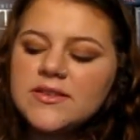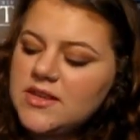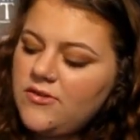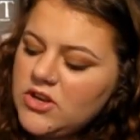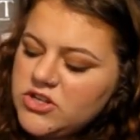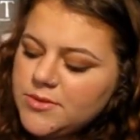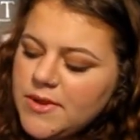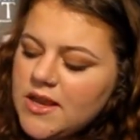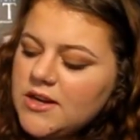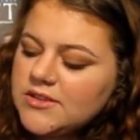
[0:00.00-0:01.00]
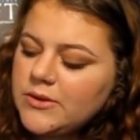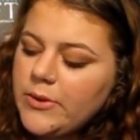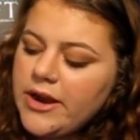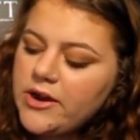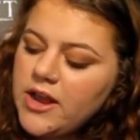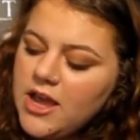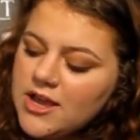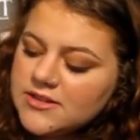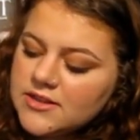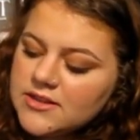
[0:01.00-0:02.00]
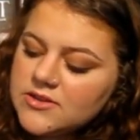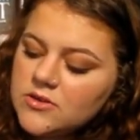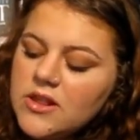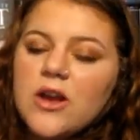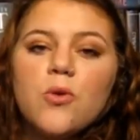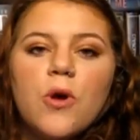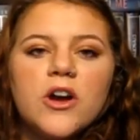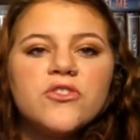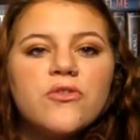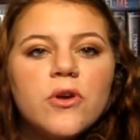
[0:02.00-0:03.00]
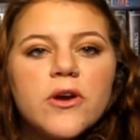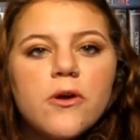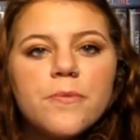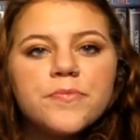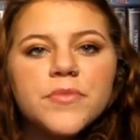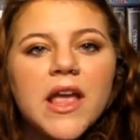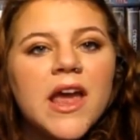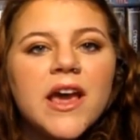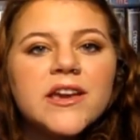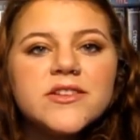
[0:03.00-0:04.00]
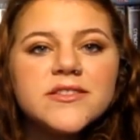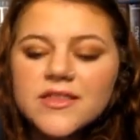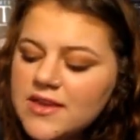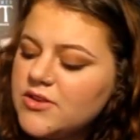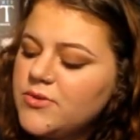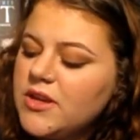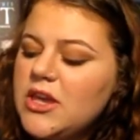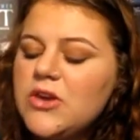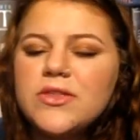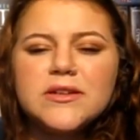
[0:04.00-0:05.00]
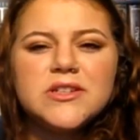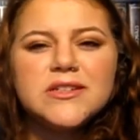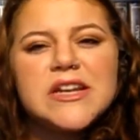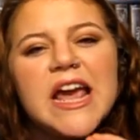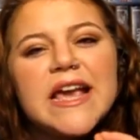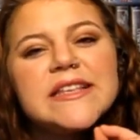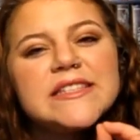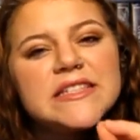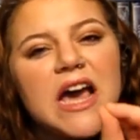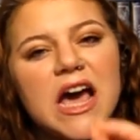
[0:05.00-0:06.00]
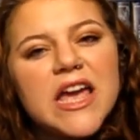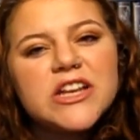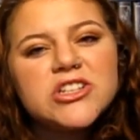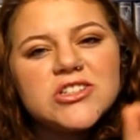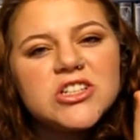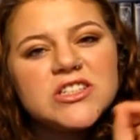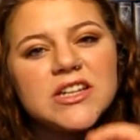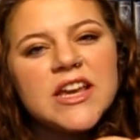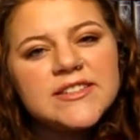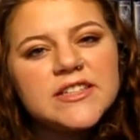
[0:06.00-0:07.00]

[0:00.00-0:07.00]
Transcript: instead of it just being in a square, it's in this little like quadrifoil. And I just think that's really cute. That's just a nice touch. It's just a nice